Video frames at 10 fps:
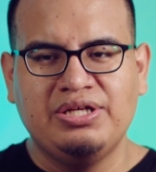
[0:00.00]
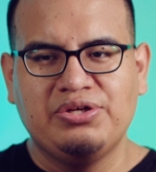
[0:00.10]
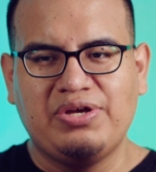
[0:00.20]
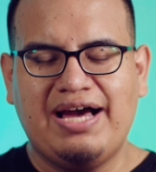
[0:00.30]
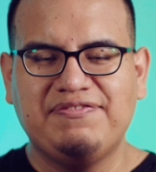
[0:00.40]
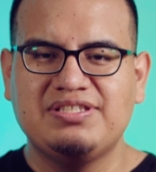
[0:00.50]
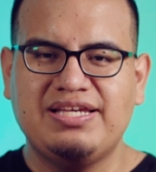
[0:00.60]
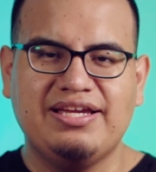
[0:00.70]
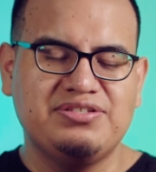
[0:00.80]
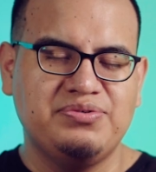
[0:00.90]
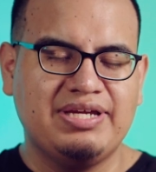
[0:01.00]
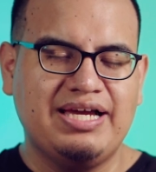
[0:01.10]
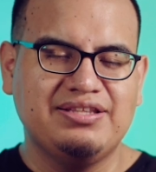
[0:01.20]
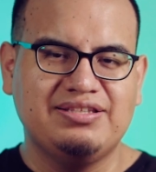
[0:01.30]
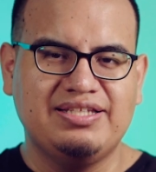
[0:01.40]
you have to take into
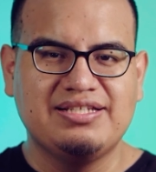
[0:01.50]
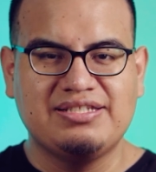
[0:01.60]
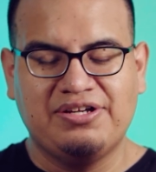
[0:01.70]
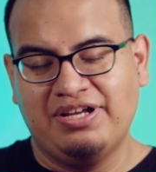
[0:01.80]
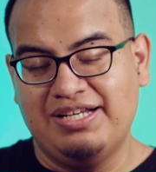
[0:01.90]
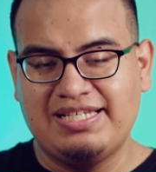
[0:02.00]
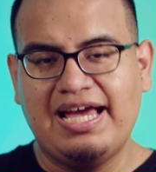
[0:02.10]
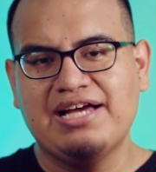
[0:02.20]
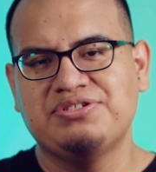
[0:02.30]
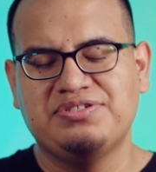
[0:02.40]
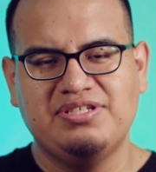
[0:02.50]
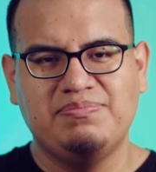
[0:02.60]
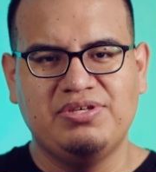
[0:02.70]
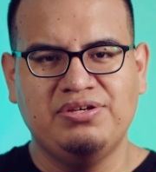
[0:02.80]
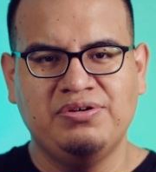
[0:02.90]
account the things that are gonna tax your
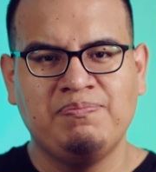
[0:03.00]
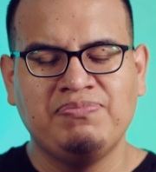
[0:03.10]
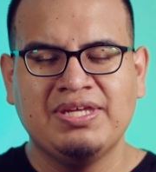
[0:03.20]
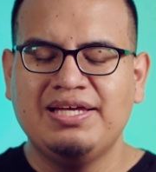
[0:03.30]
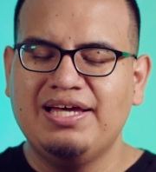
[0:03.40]
CPU.